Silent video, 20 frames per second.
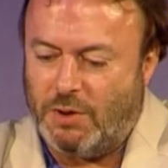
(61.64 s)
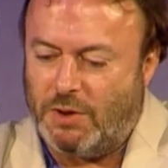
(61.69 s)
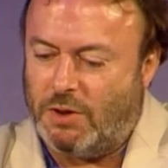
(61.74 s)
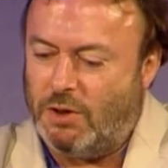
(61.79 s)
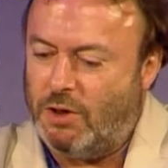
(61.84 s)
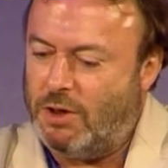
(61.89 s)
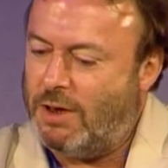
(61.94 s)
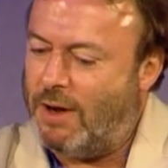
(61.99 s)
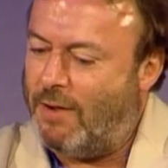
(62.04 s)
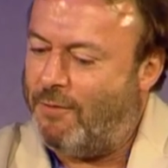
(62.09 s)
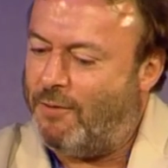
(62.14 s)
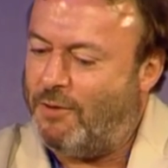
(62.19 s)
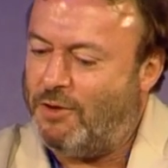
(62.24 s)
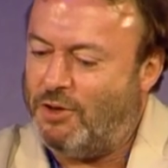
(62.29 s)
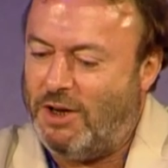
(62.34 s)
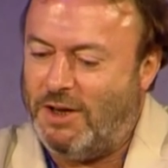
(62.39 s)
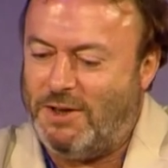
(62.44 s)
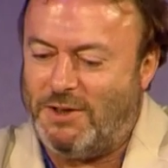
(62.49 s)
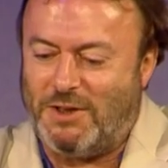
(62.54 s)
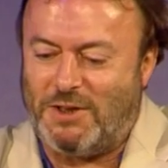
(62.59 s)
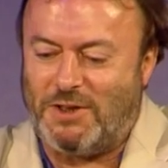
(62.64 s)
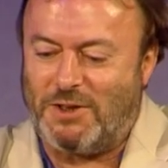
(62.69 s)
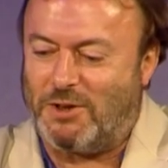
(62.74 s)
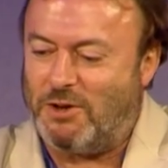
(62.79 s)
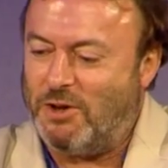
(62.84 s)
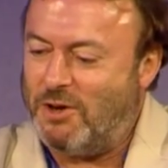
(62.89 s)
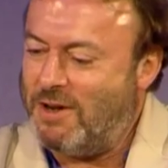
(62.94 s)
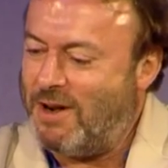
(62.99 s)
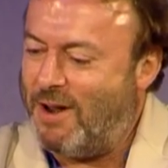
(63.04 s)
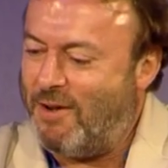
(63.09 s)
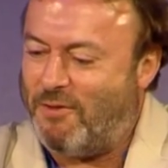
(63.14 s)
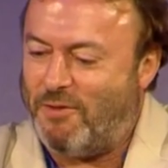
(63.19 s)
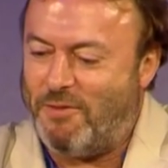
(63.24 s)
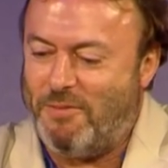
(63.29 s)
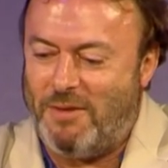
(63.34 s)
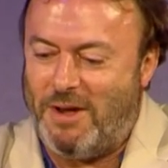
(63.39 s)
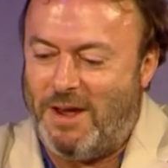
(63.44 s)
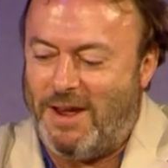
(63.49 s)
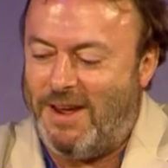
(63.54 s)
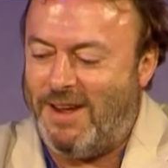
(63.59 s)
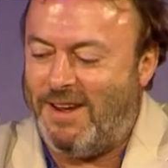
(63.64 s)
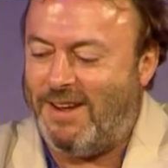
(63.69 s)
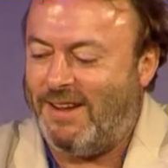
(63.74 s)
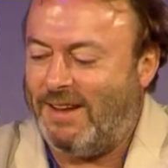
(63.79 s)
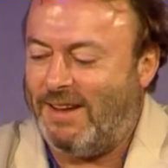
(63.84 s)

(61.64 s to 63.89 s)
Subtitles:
is good enough for Jesus, it's good enough for me.